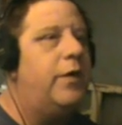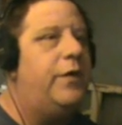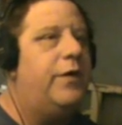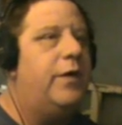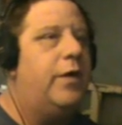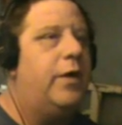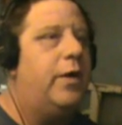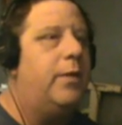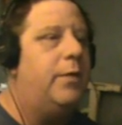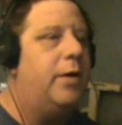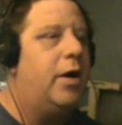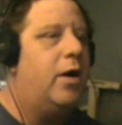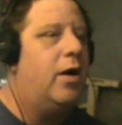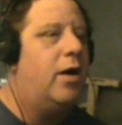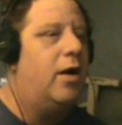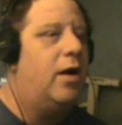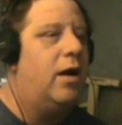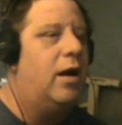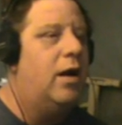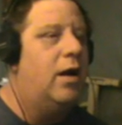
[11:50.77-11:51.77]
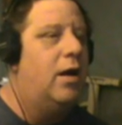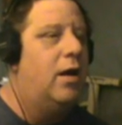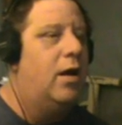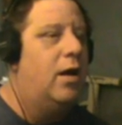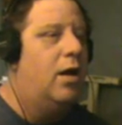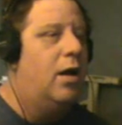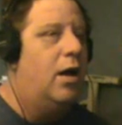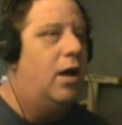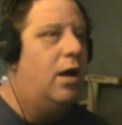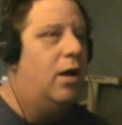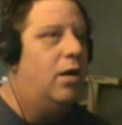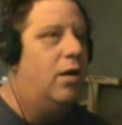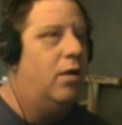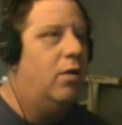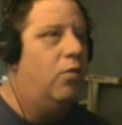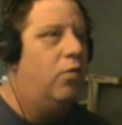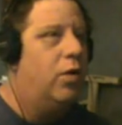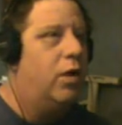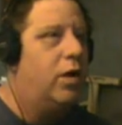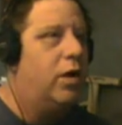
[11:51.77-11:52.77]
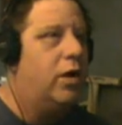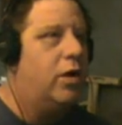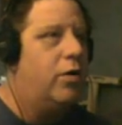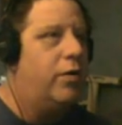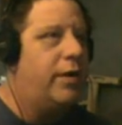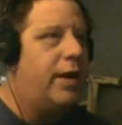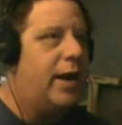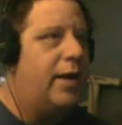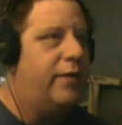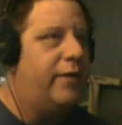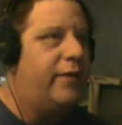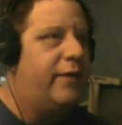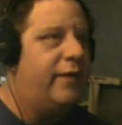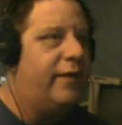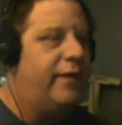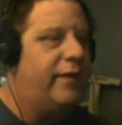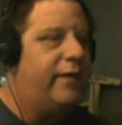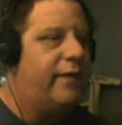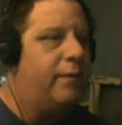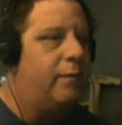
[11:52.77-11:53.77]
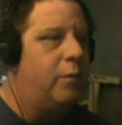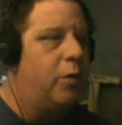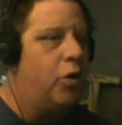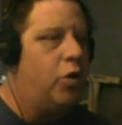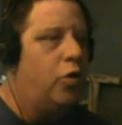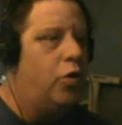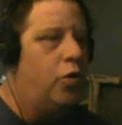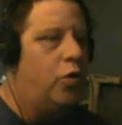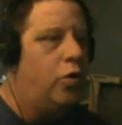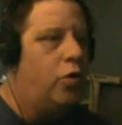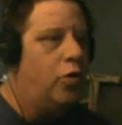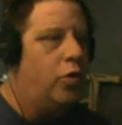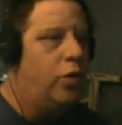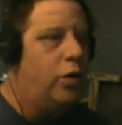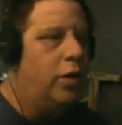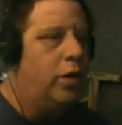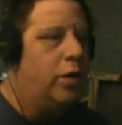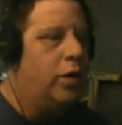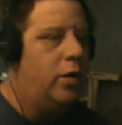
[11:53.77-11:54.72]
So here we are. We're going to go down to this moon.